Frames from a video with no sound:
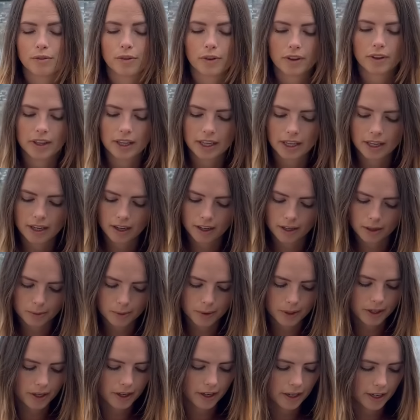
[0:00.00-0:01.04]
for the
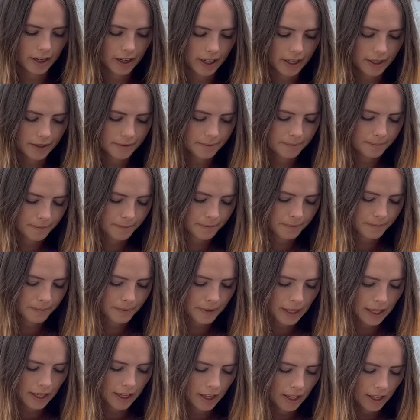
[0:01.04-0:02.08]
colorwork cardigan,
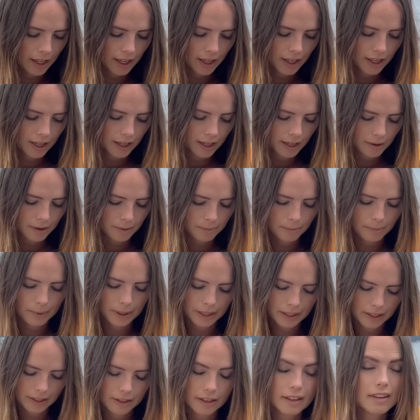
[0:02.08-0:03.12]
but
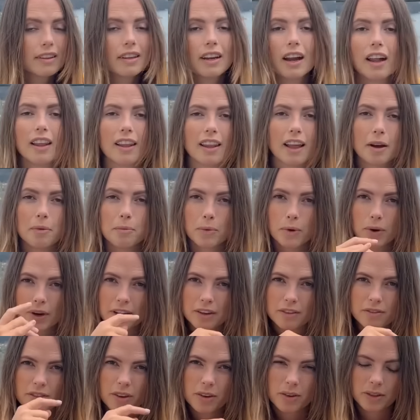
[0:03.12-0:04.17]
a lot more
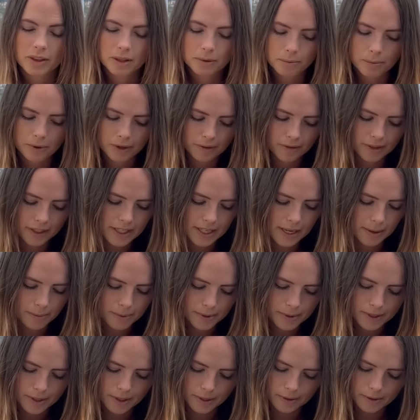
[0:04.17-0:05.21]
info in the previous
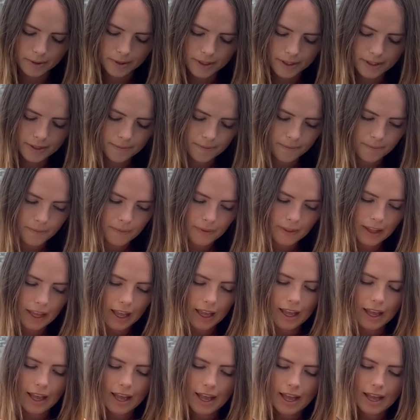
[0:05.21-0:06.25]
episodes.
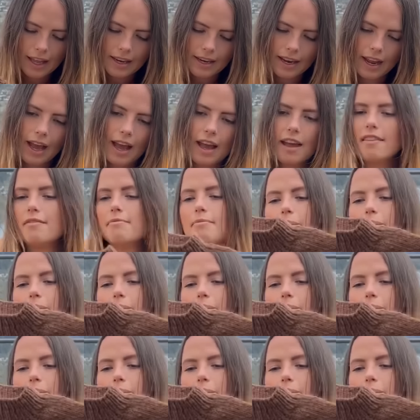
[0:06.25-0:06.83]
And I've